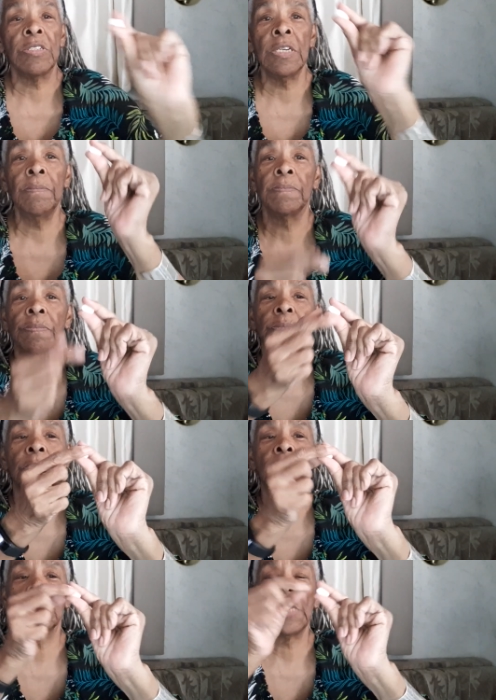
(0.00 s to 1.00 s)
See?
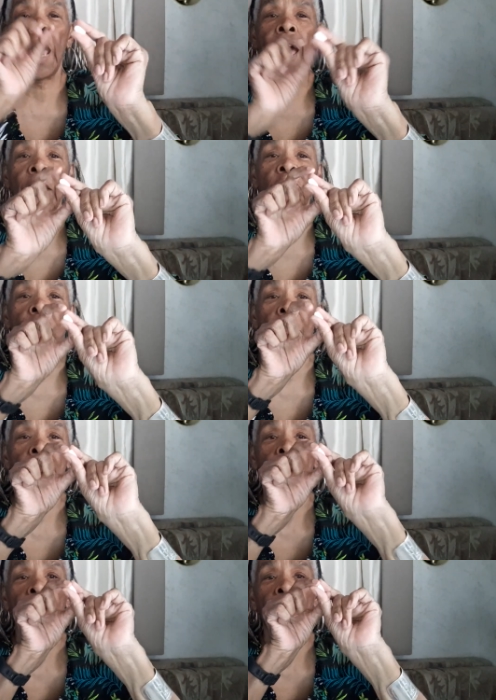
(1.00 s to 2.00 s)

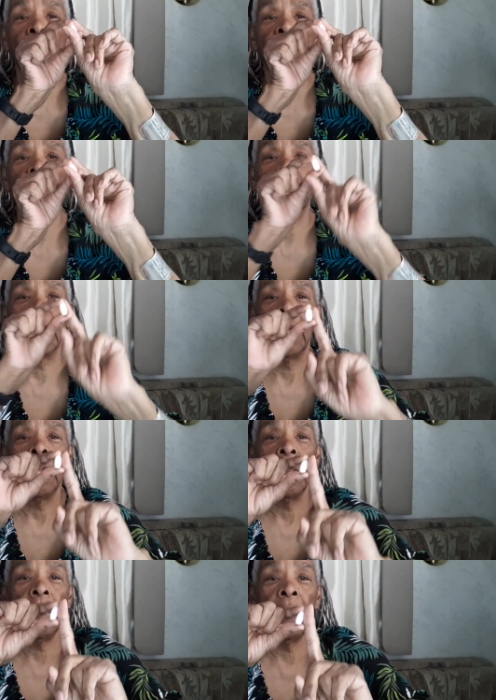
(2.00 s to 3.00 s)
Actually,
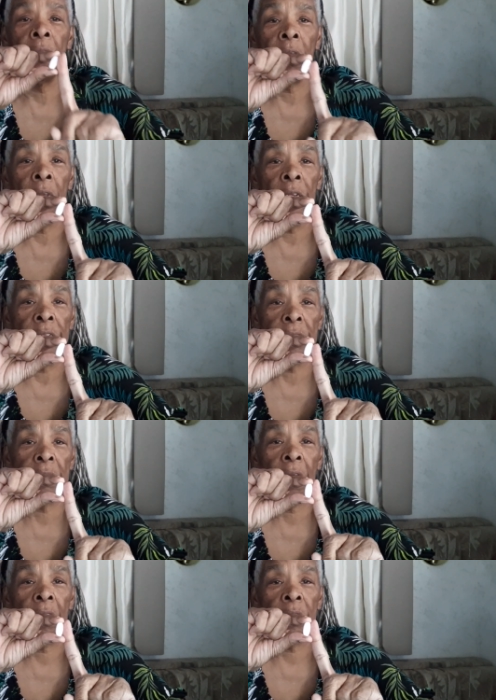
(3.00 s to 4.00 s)
it
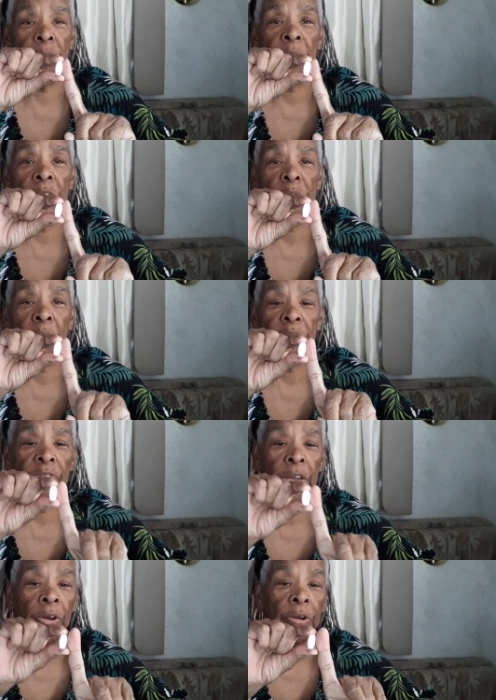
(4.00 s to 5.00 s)
is as big as my
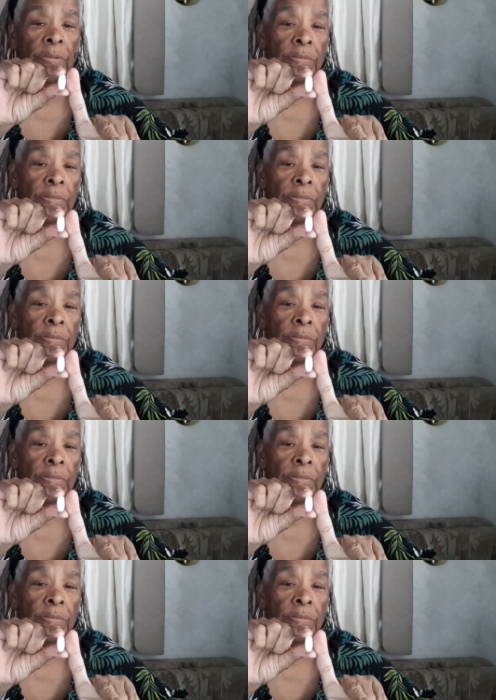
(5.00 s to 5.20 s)
finger.